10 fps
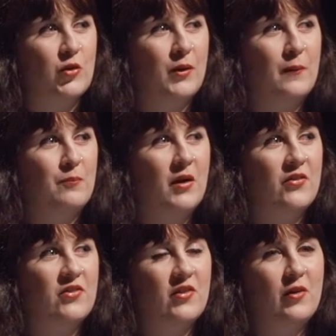But
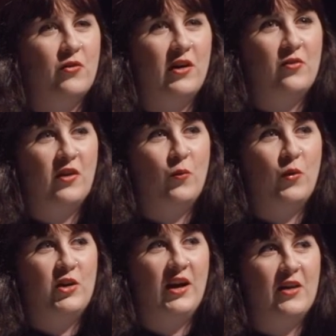masters aren't very fun
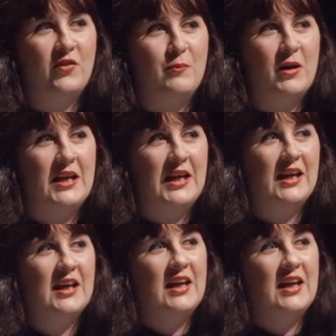when you don't have any money